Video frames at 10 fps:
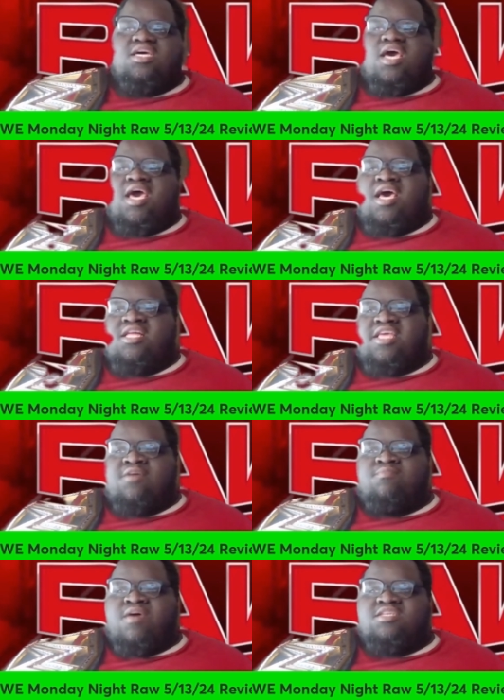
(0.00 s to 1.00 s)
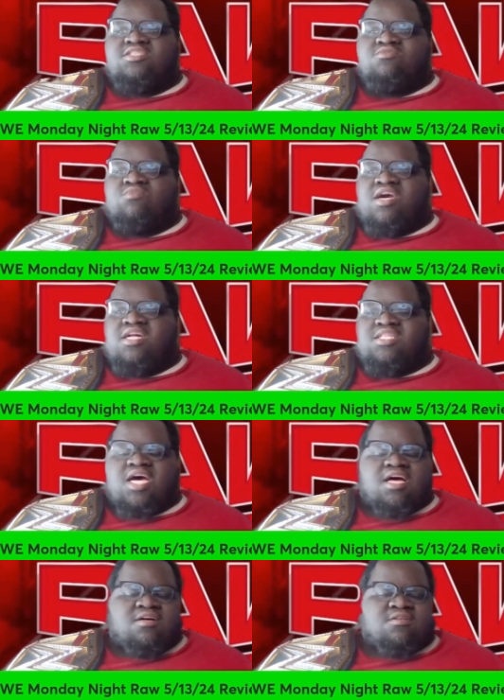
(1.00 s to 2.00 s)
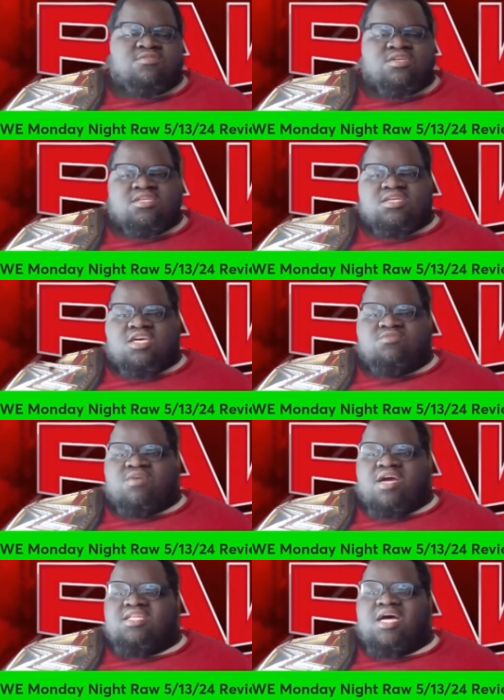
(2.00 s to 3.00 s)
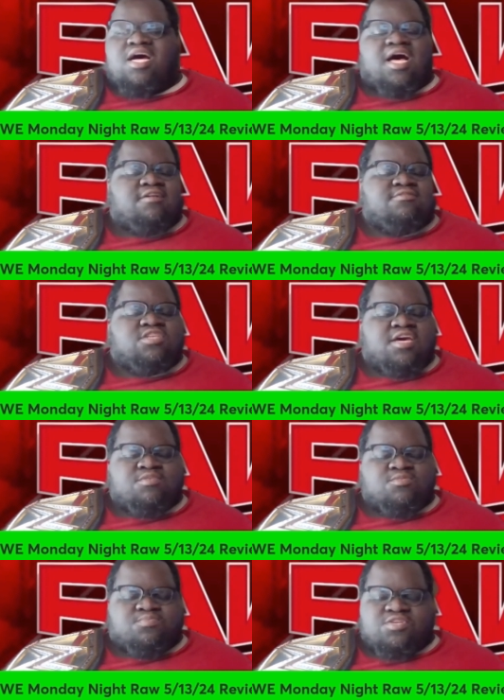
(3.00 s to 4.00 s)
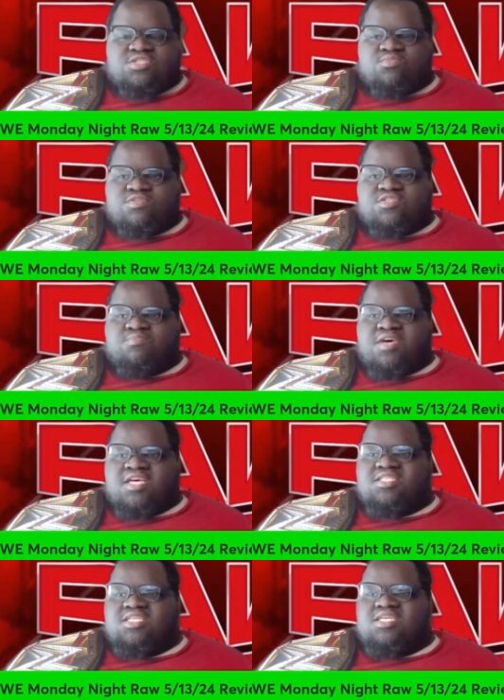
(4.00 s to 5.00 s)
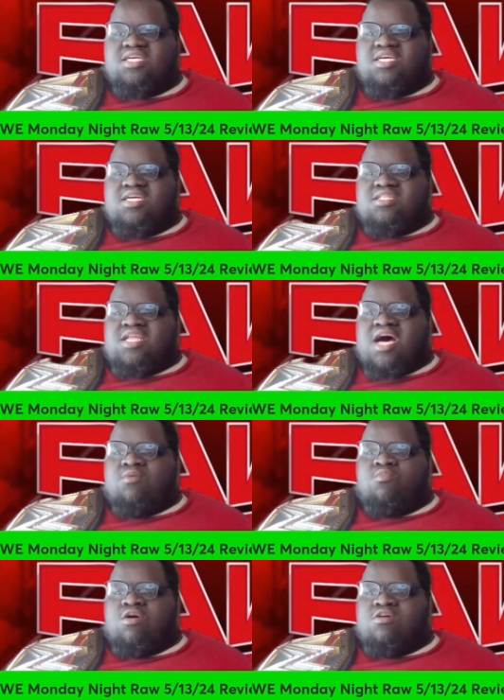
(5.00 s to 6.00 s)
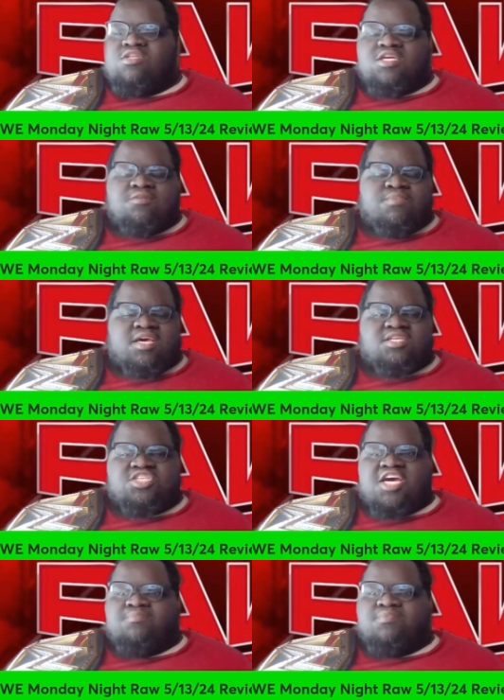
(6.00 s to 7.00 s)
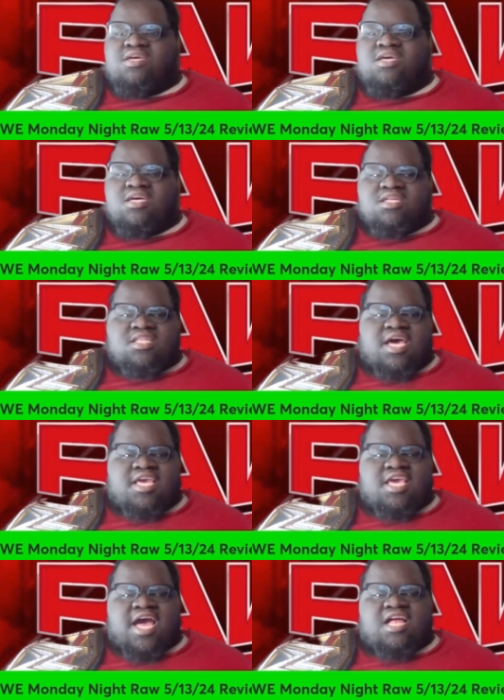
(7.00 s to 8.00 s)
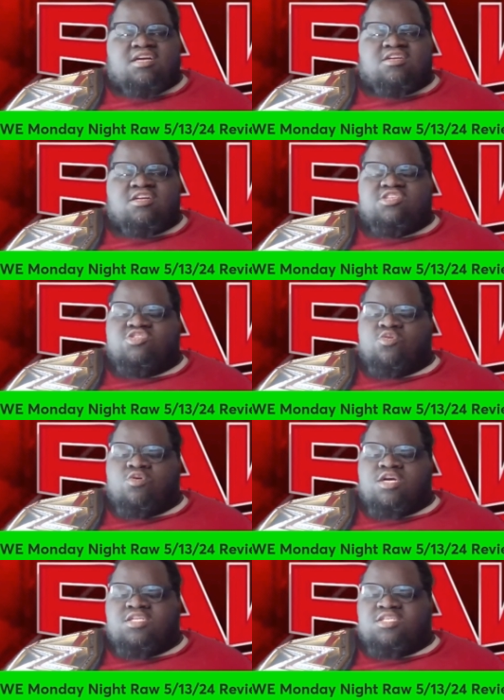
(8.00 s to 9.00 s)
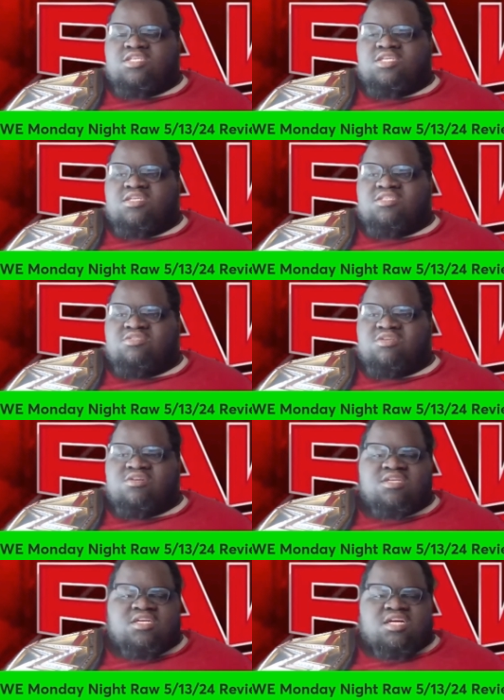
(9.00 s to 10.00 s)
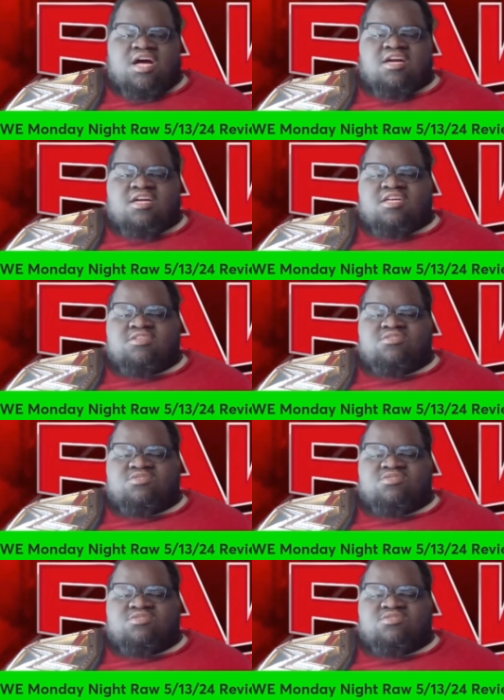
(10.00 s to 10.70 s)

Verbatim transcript: And they basically ran down. He ran down how Damian Priest was basically not worthy of being champion. That he had a good story and a good